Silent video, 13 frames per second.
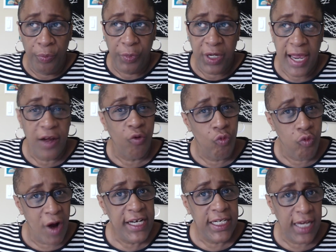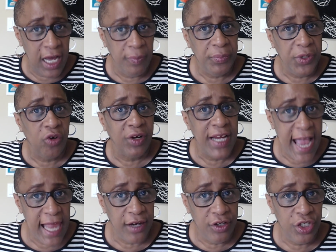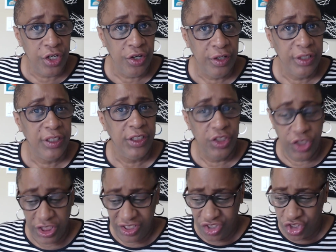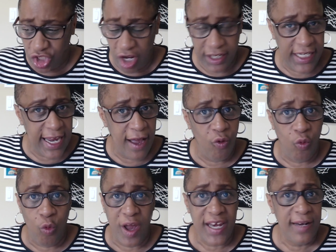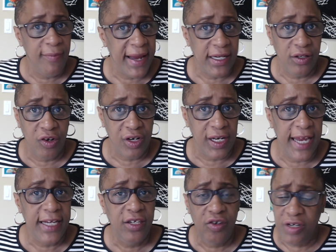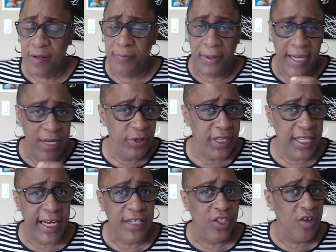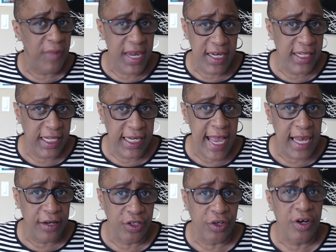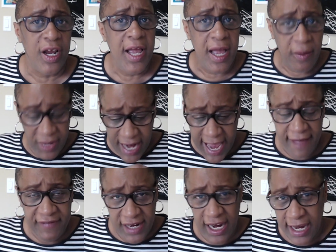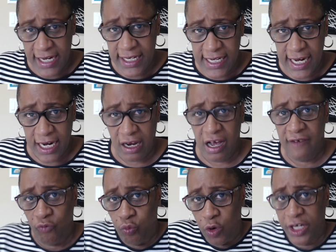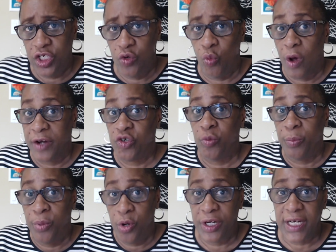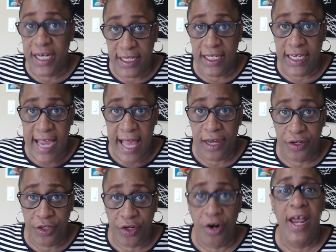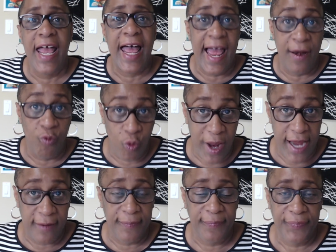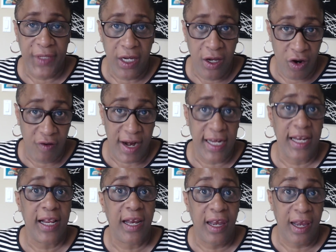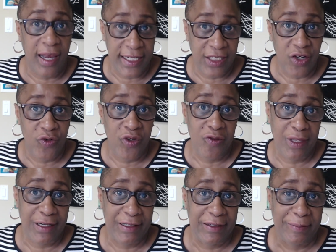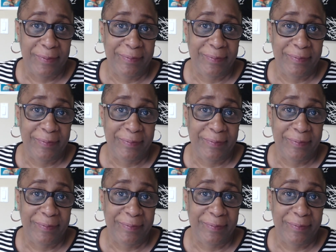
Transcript: kind of write up your calendar just jot down what it might look like. You can play with it as you're making the calendar, but have an idea of what you want to put in the calendar and when. All right, let's go do this.